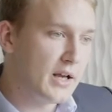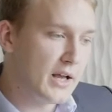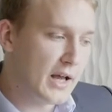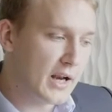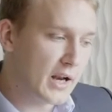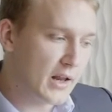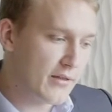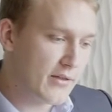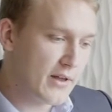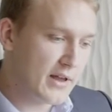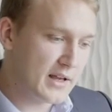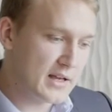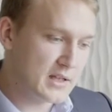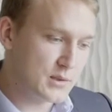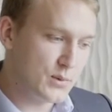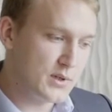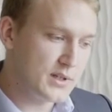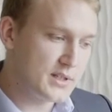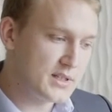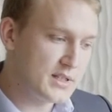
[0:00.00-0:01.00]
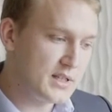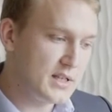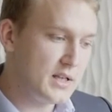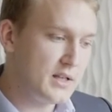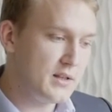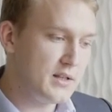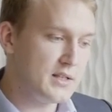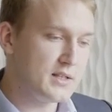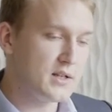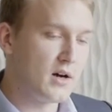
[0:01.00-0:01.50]
And I think as we
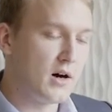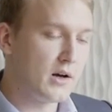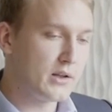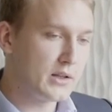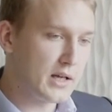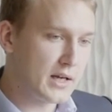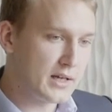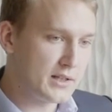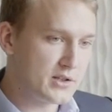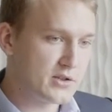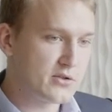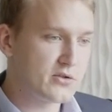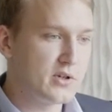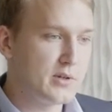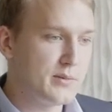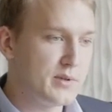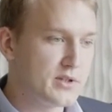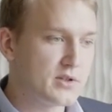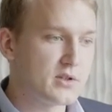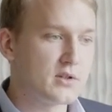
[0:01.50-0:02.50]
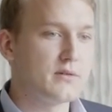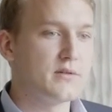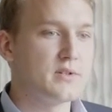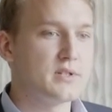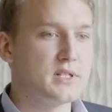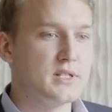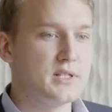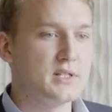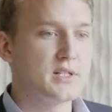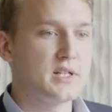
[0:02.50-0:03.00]
see these online streaming
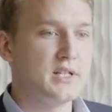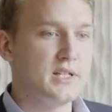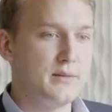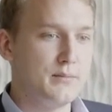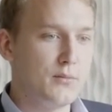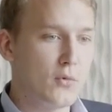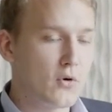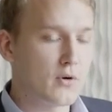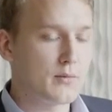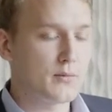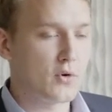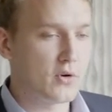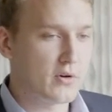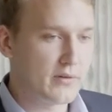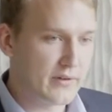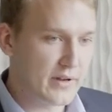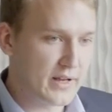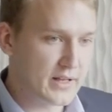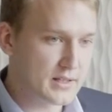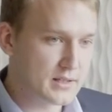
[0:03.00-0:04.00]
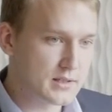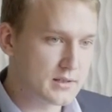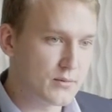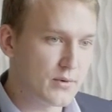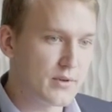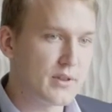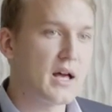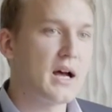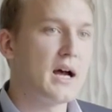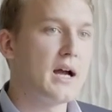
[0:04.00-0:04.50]
services getting more and more advanced
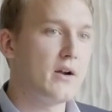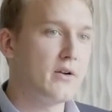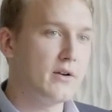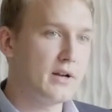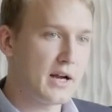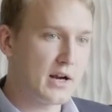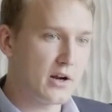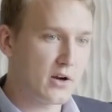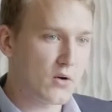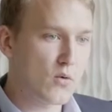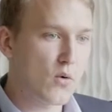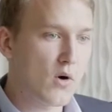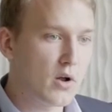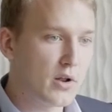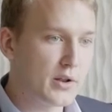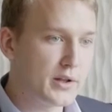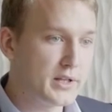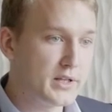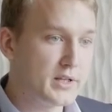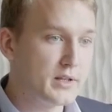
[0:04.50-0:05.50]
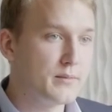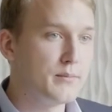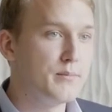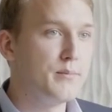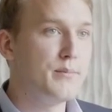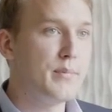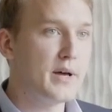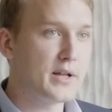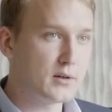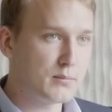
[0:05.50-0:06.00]
with higher and higher quality,
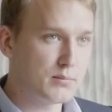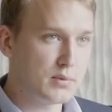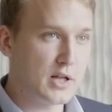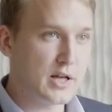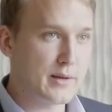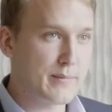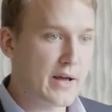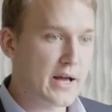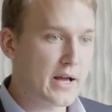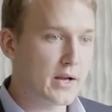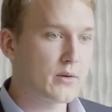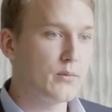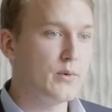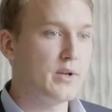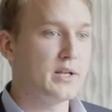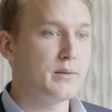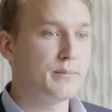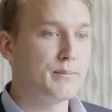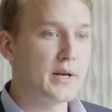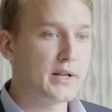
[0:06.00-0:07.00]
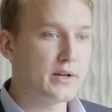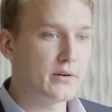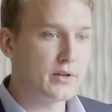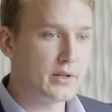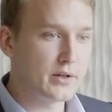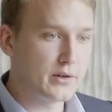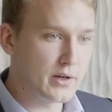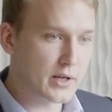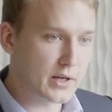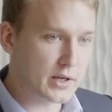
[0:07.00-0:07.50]
better playback, we get better
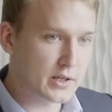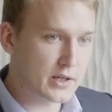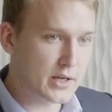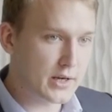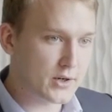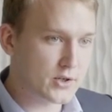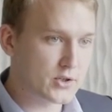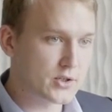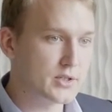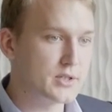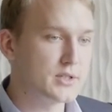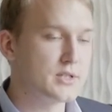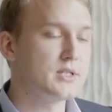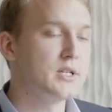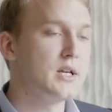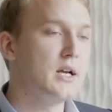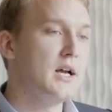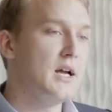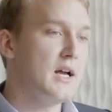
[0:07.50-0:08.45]
internet connections.